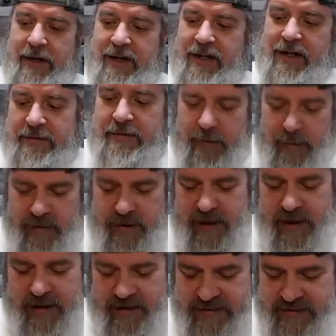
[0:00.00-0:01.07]
Picked up 2 of
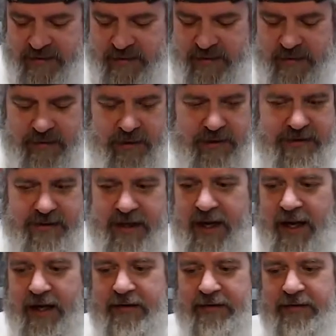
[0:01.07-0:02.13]
these because they
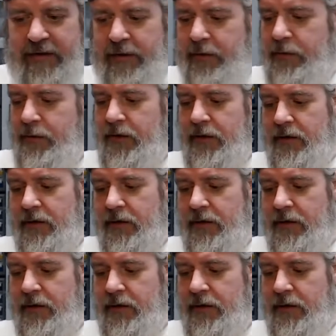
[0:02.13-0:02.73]
had 2.